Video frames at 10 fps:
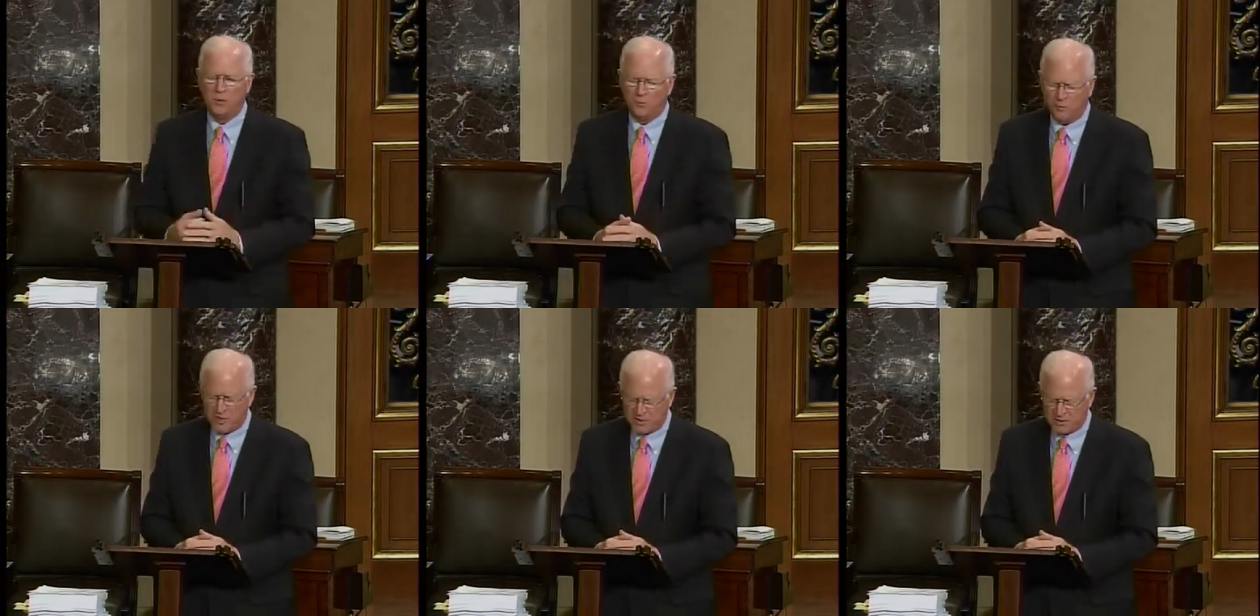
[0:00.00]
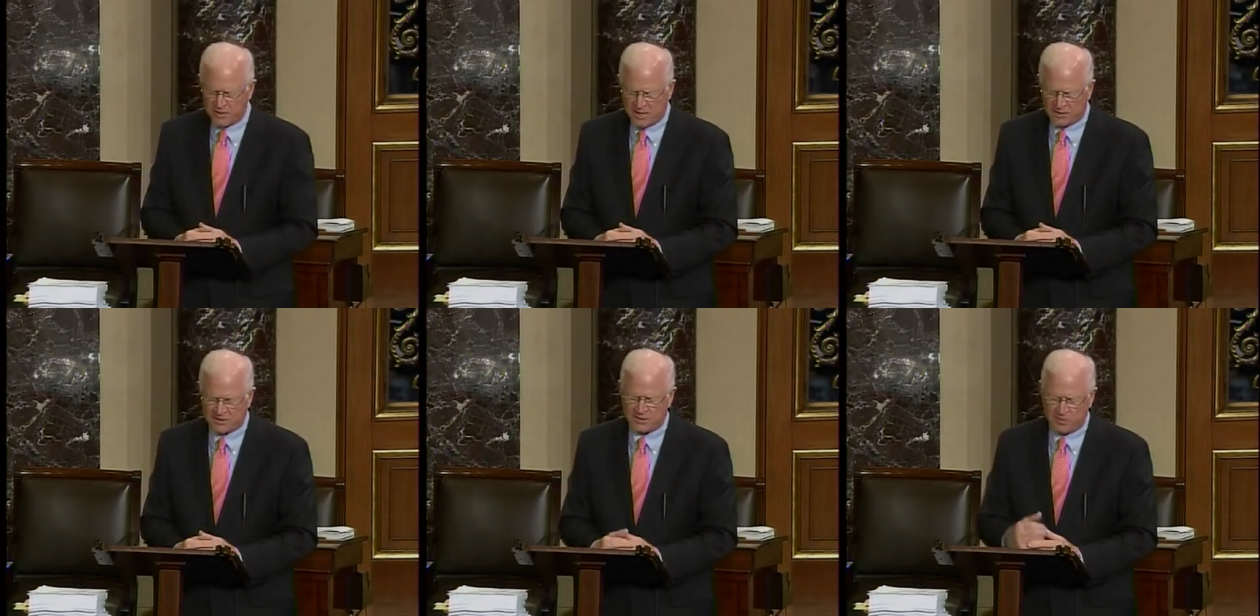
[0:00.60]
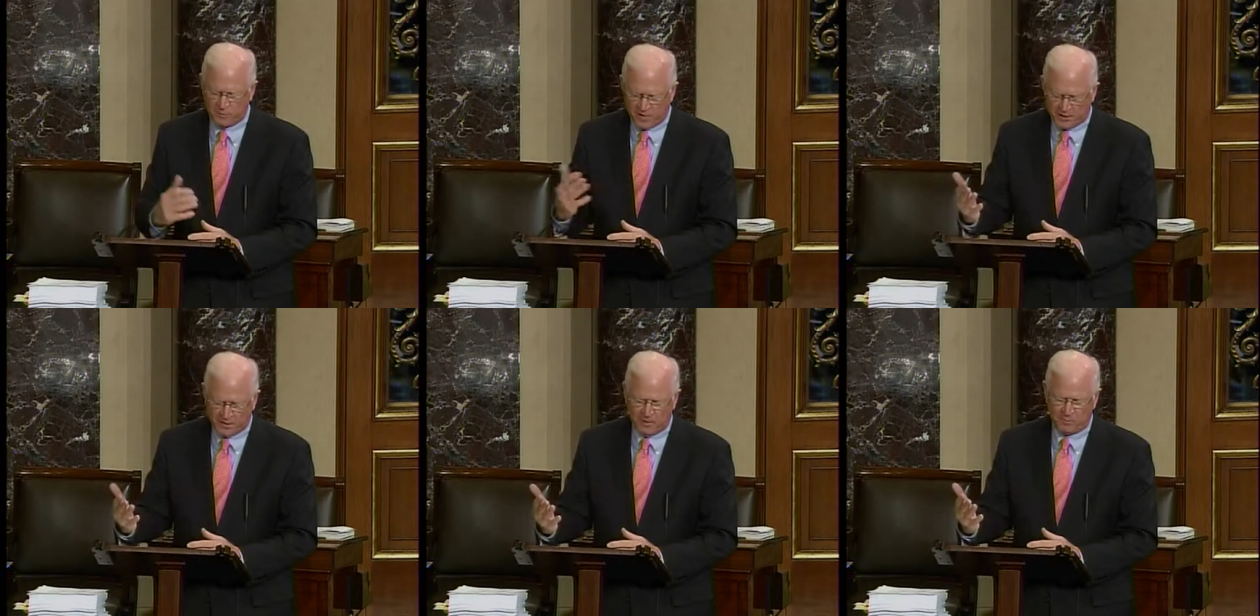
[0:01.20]
Raise taxes on
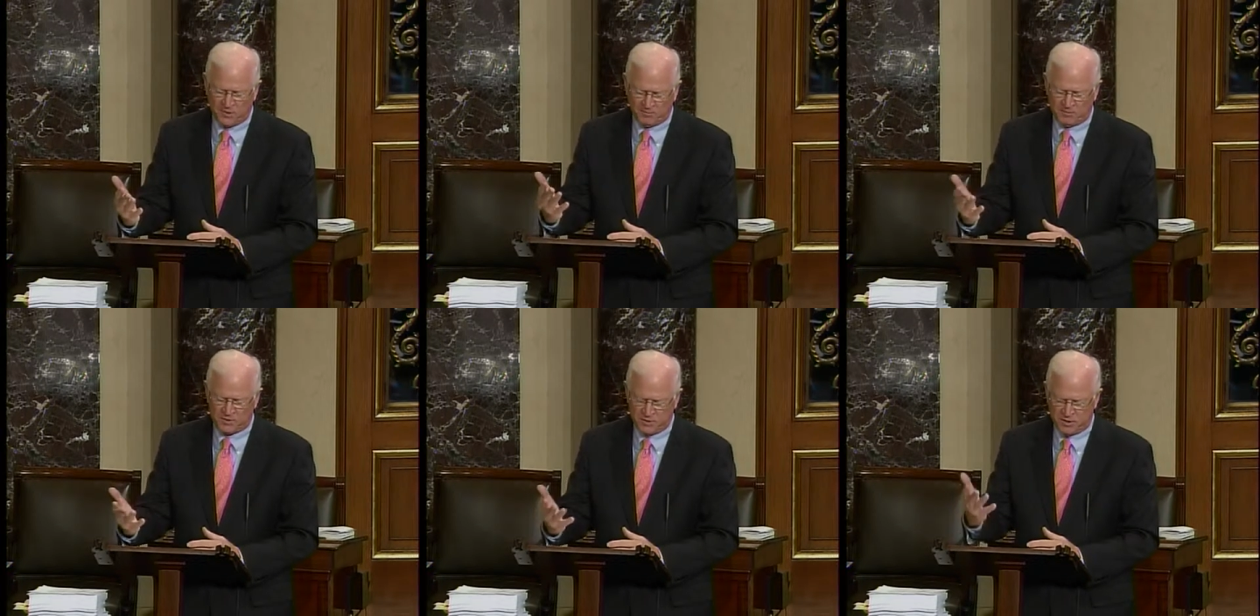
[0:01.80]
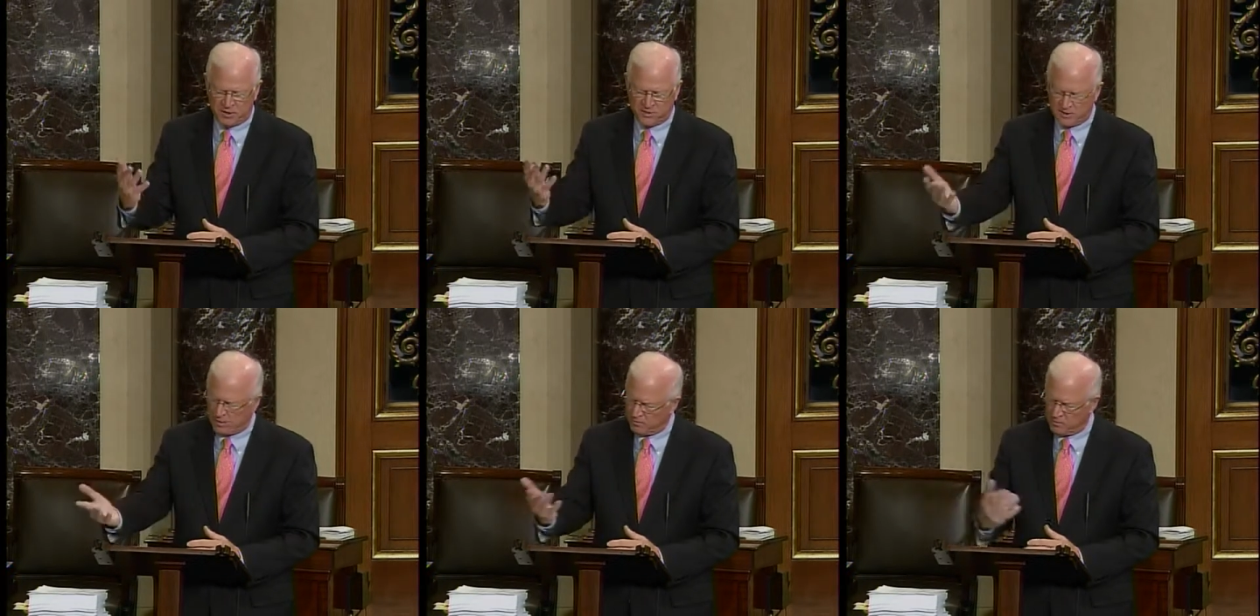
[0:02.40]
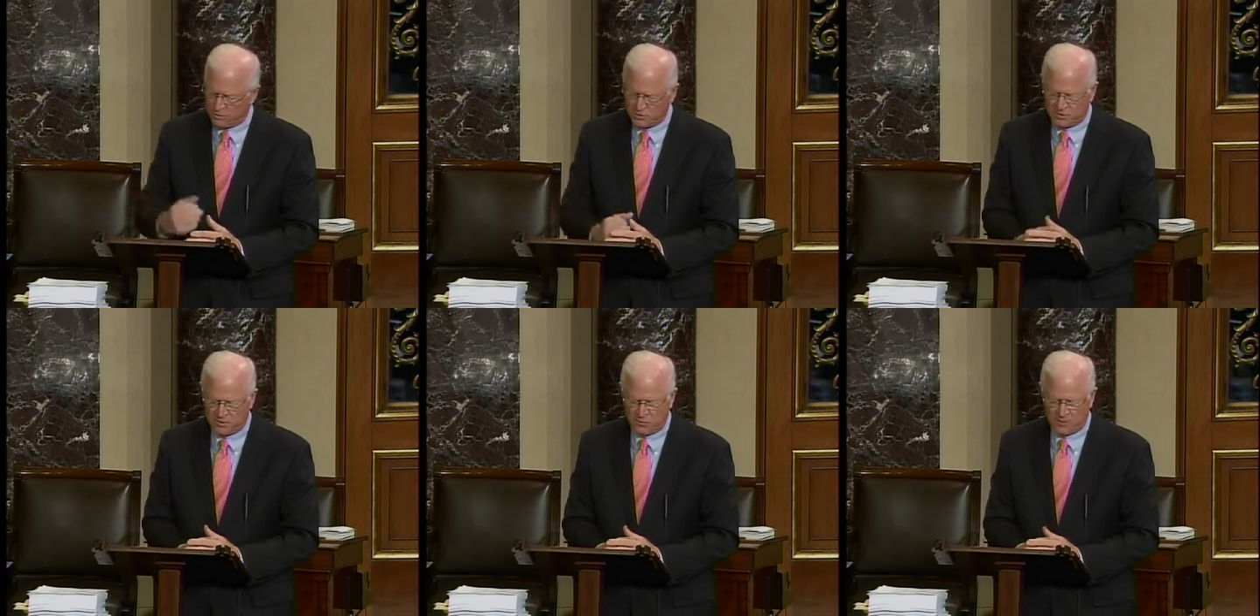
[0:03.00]
Medicare beneficiaries and those
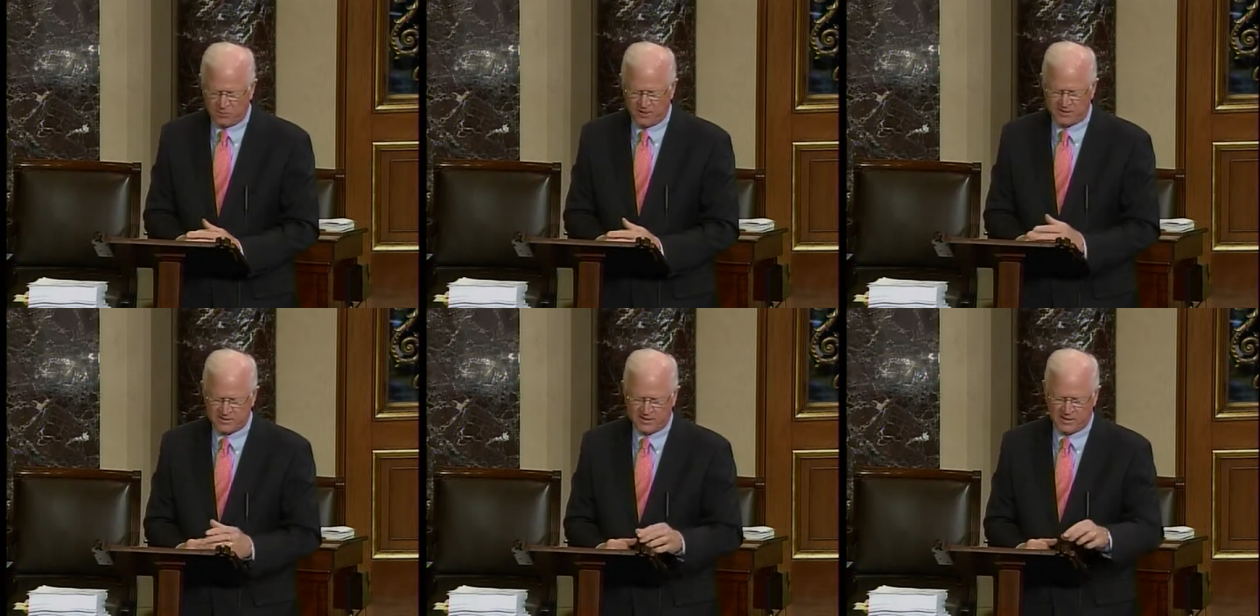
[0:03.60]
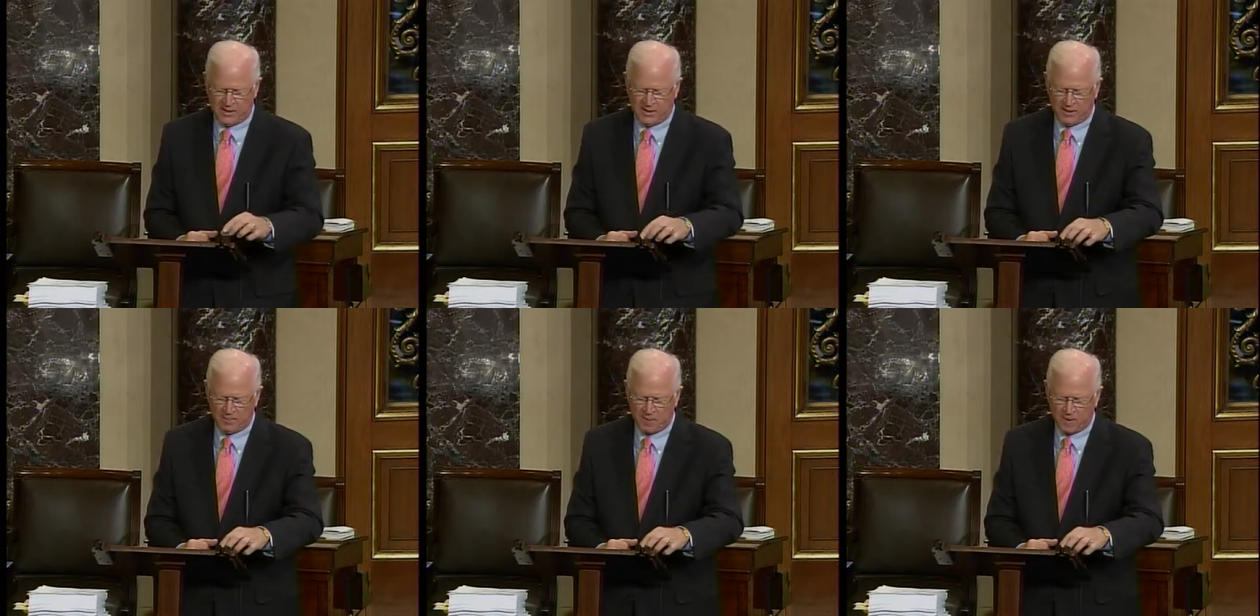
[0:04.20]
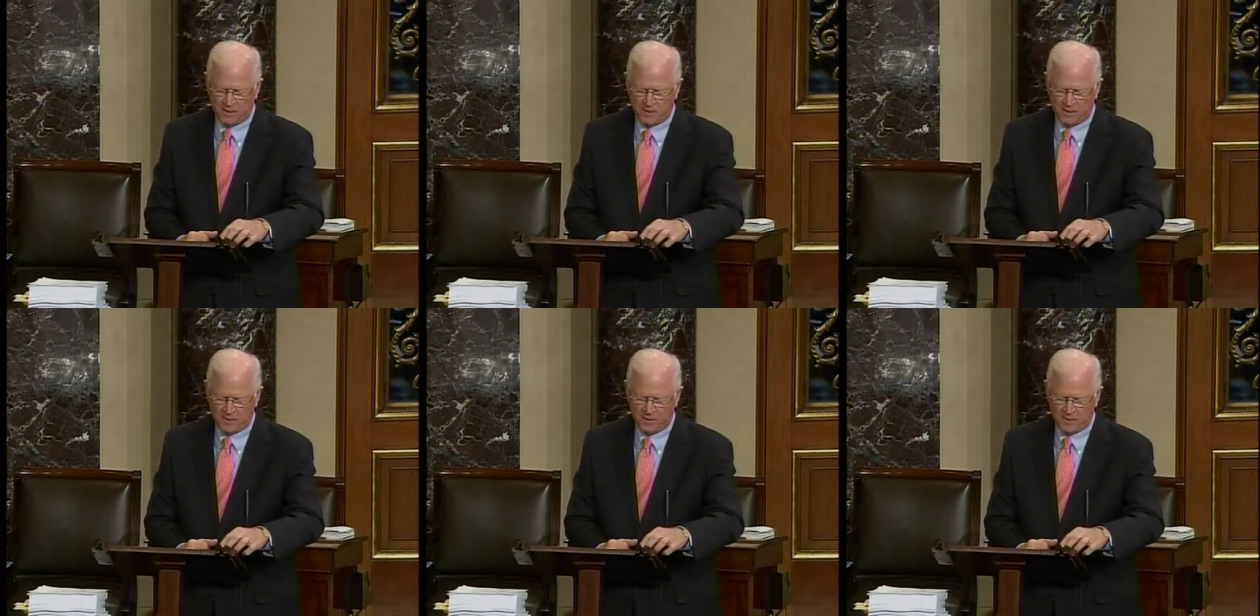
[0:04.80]
in the workplace again